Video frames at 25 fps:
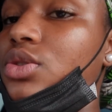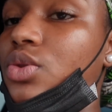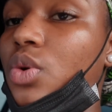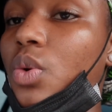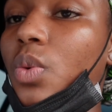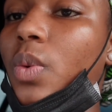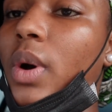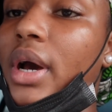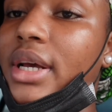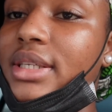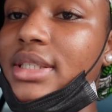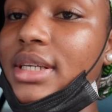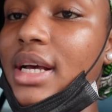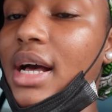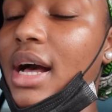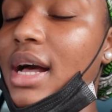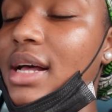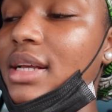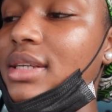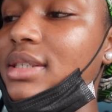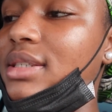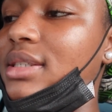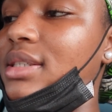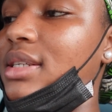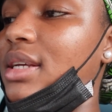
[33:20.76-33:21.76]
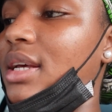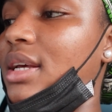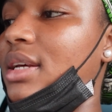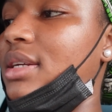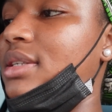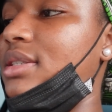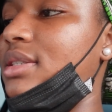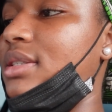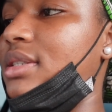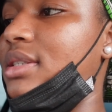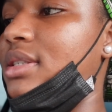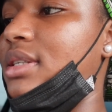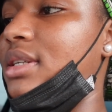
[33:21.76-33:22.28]
no white cast
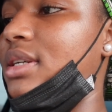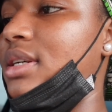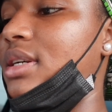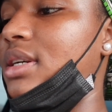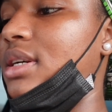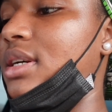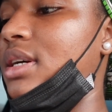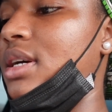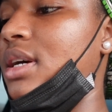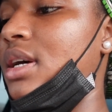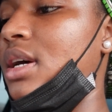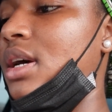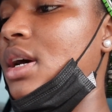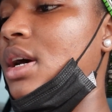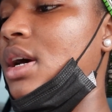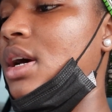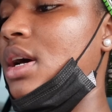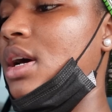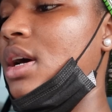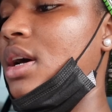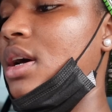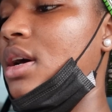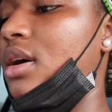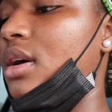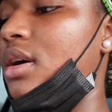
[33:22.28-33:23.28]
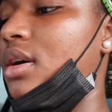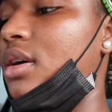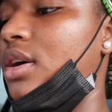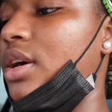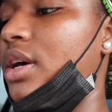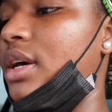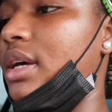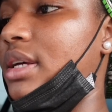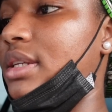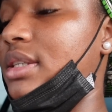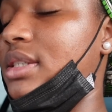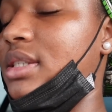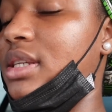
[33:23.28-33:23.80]
and
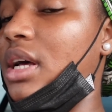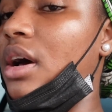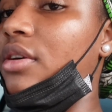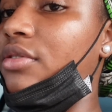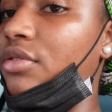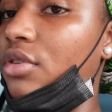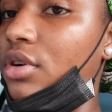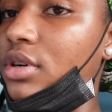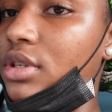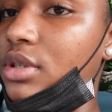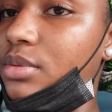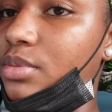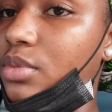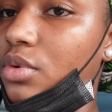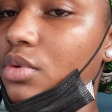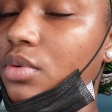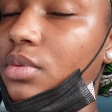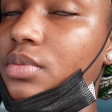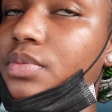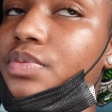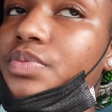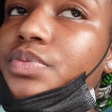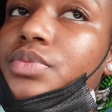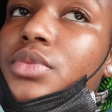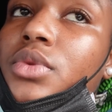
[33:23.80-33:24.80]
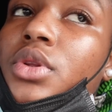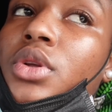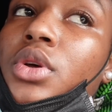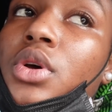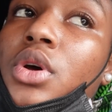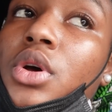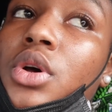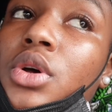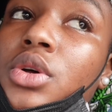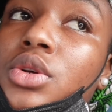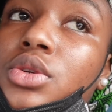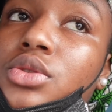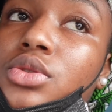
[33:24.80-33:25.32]
it's affordable.
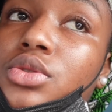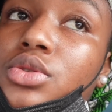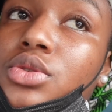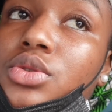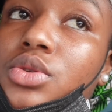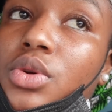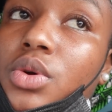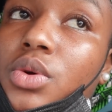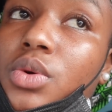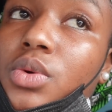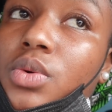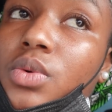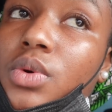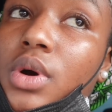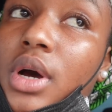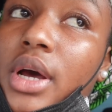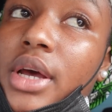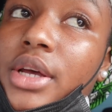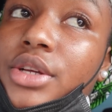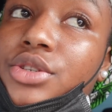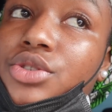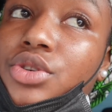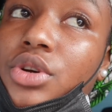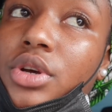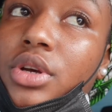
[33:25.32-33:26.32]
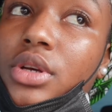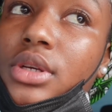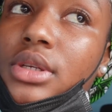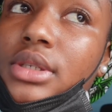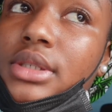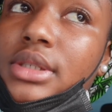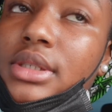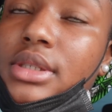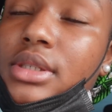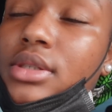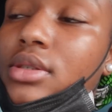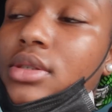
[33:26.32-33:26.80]
So I enjoy it.